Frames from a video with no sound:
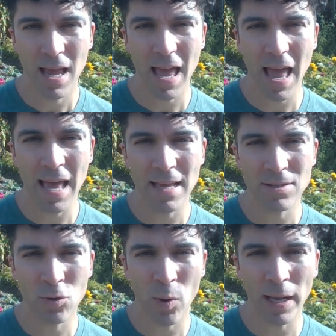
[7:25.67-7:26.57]

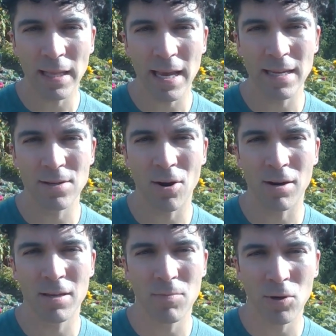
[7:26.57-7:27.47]
as quickly as our
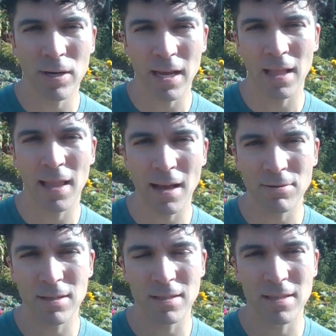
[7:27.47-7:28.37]
community
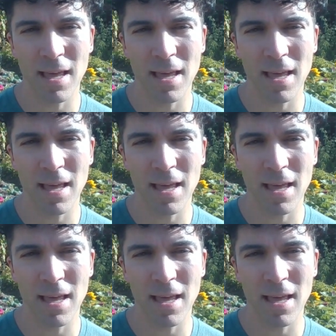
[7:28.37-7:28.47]
allows us,